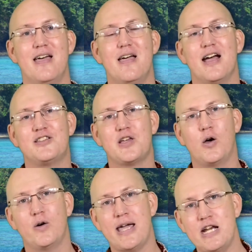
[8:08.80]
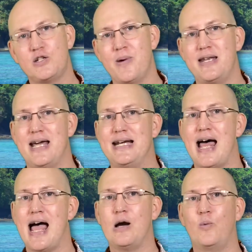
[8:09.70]
And so each Monday
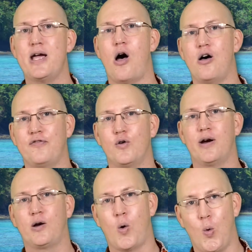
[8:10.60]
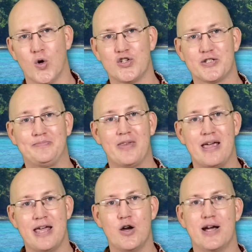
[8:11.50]
night we offer a course
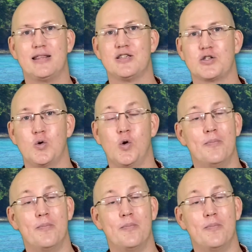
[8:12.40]
here at the school.